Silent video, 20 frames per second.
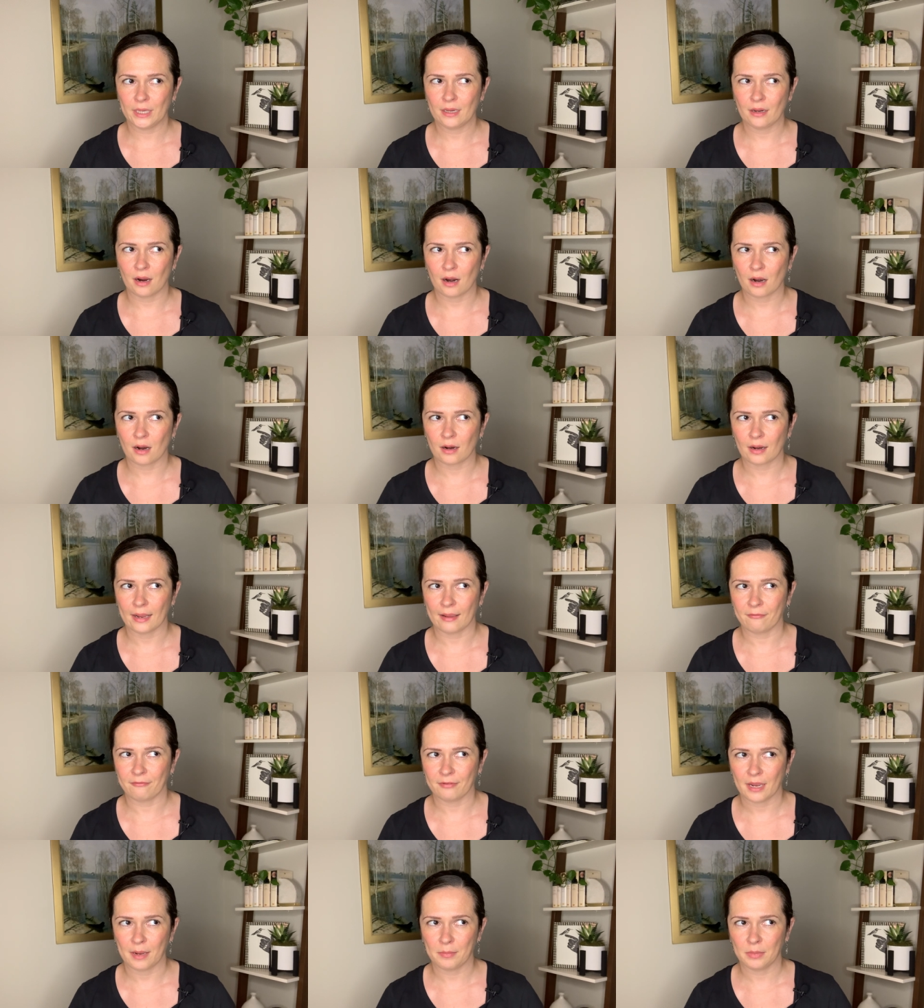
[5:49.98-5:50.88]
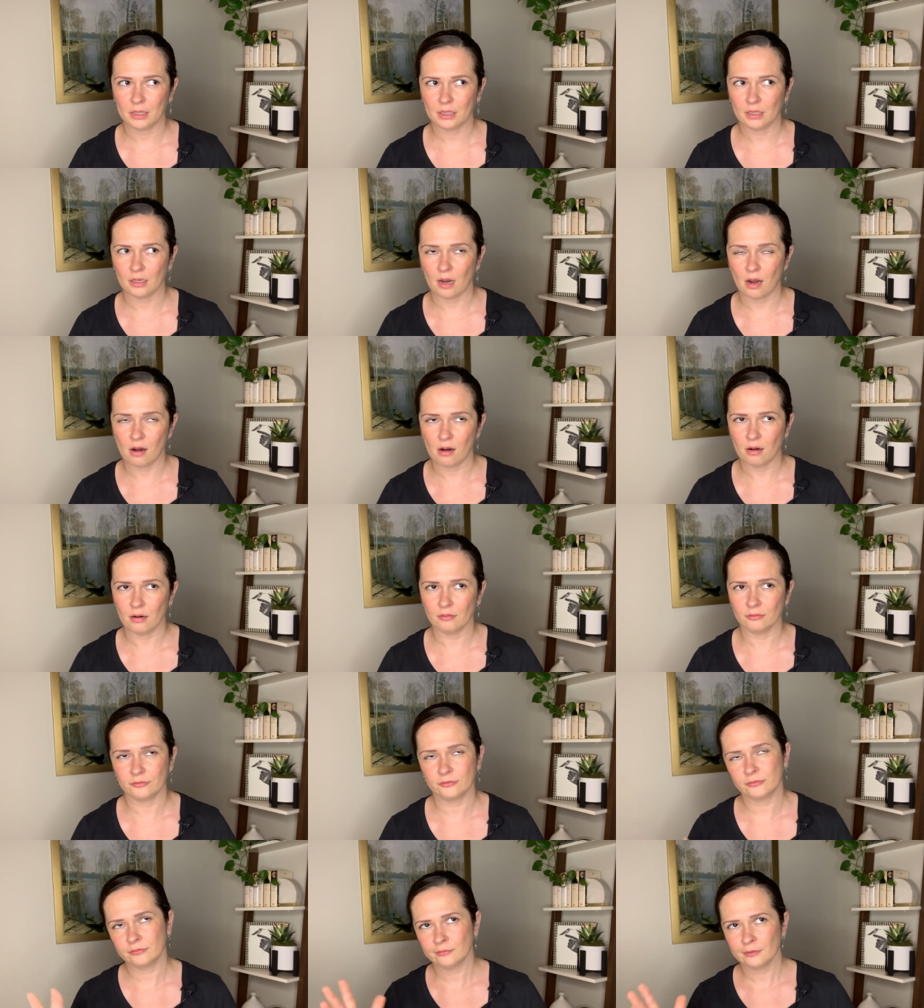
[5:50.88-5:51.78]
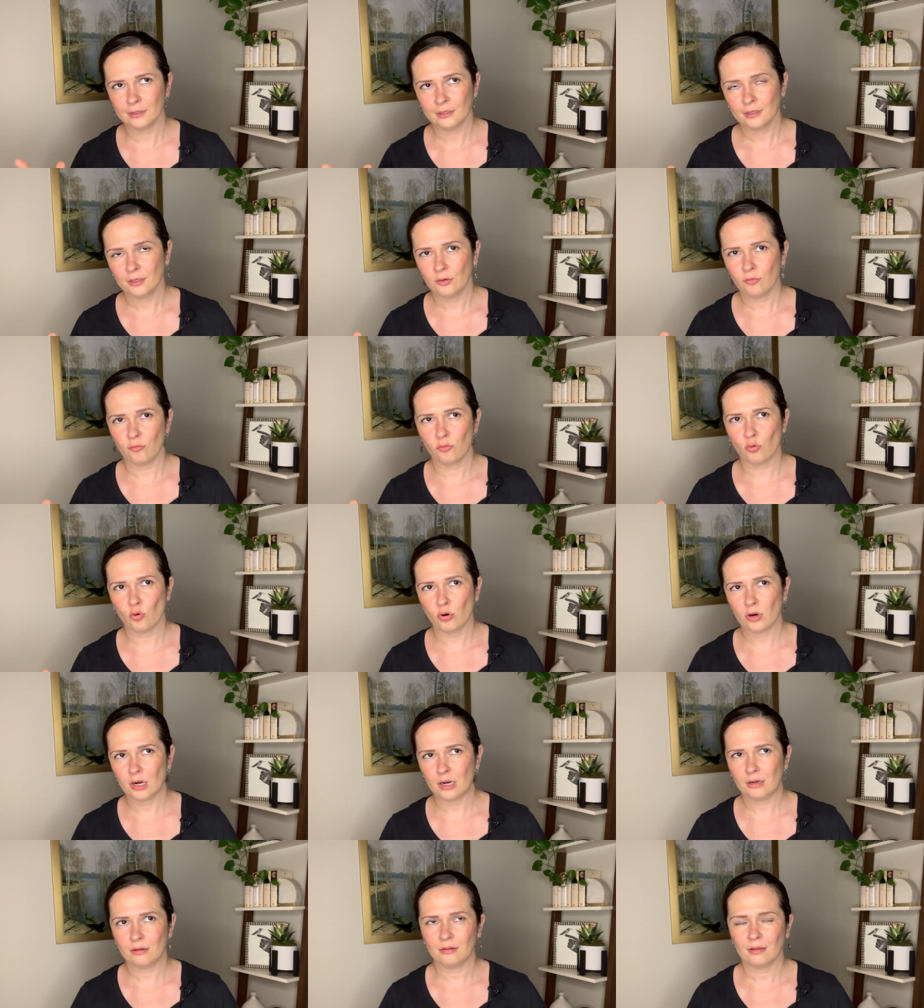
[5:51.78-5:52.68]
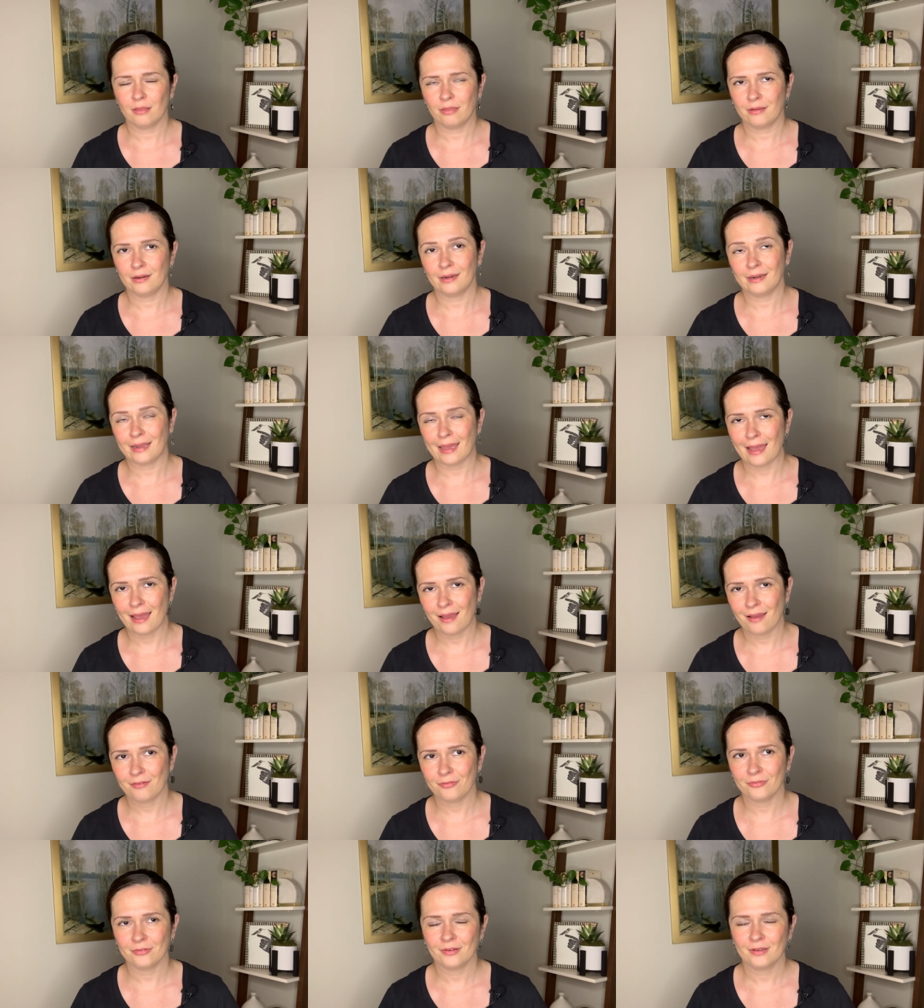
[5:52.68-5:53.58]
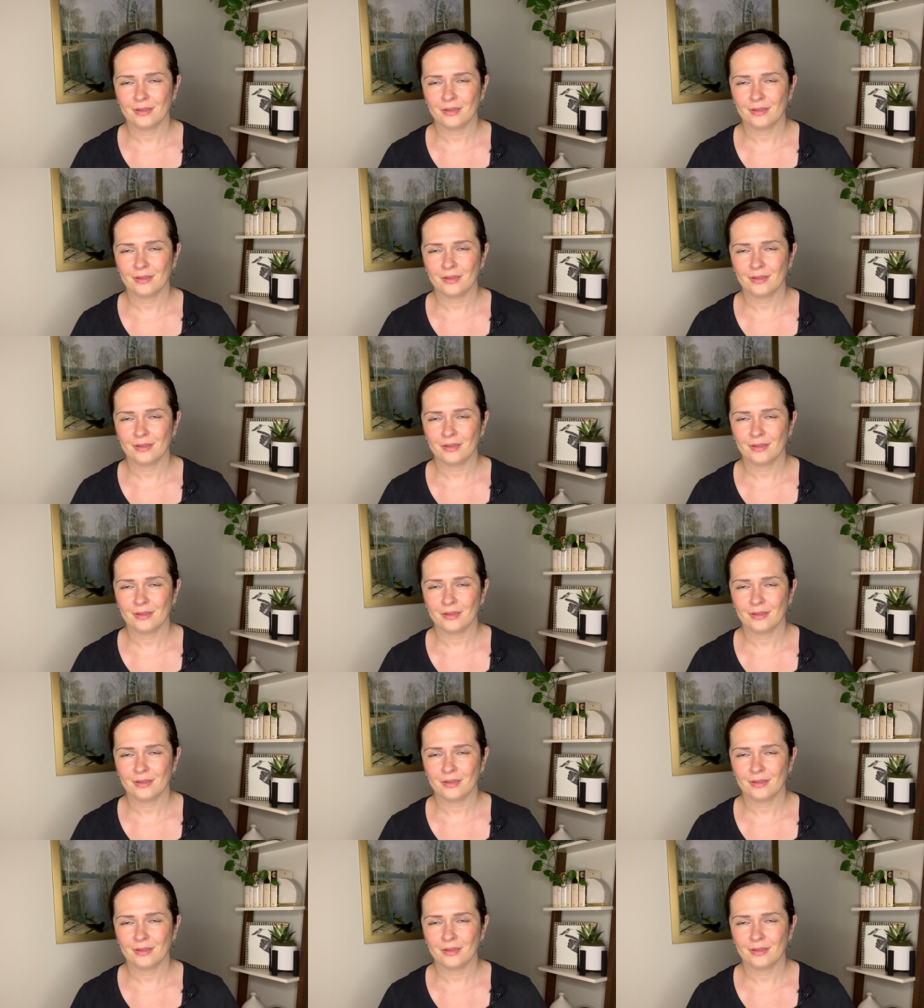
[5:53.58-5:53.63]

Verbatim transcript: are a family of four, 3.5,